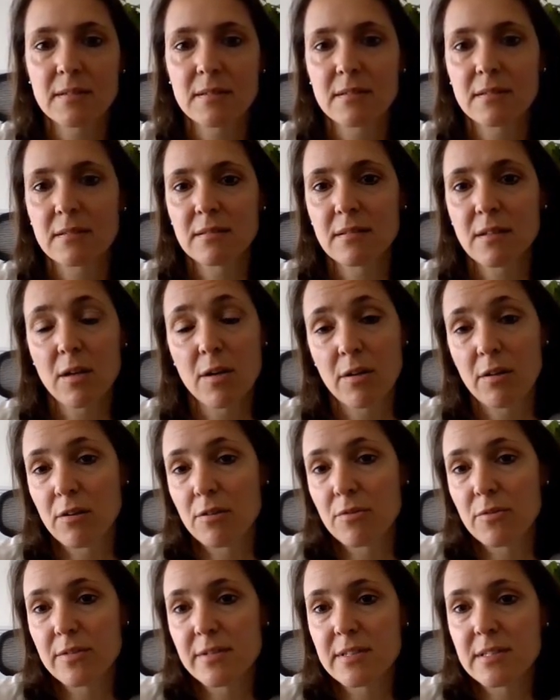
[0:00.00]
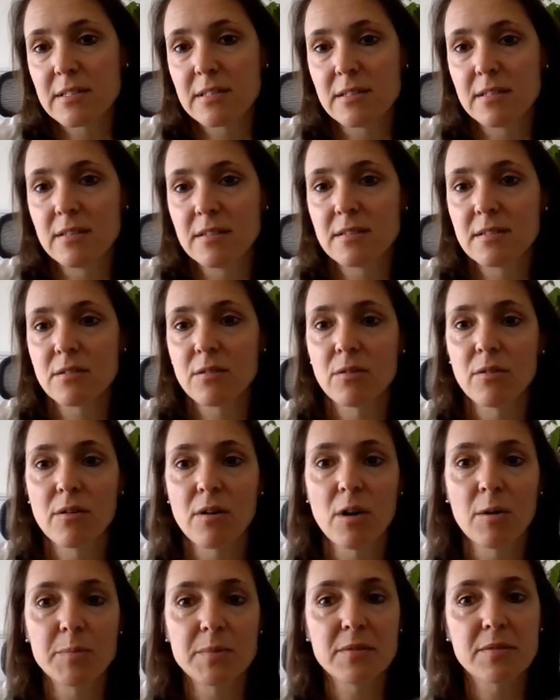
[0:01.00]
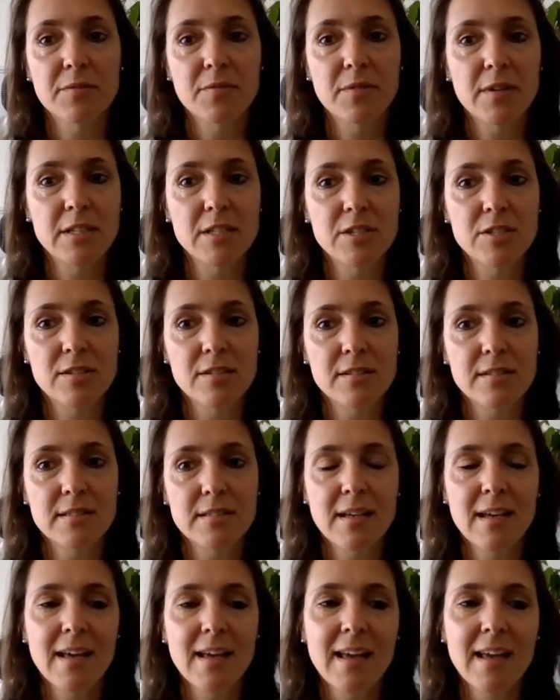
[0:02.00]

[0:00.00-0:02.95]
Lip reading: occurrences or observations,